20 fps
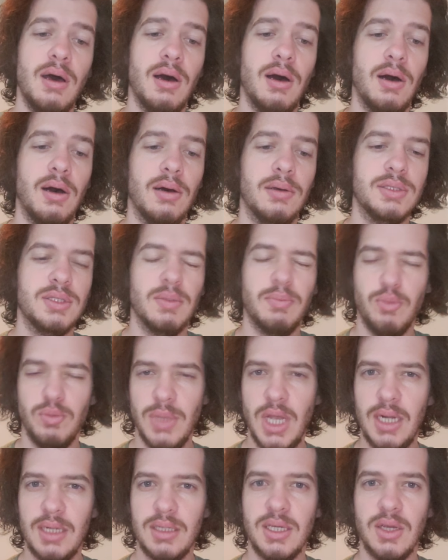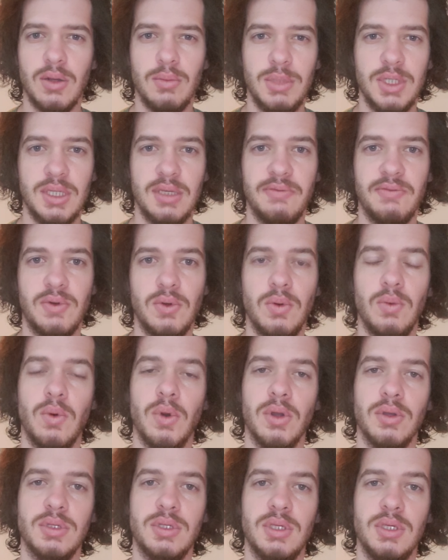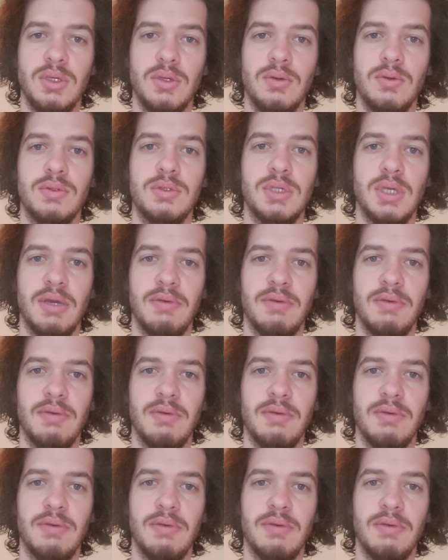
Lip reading: So not a terribly difficult word to use.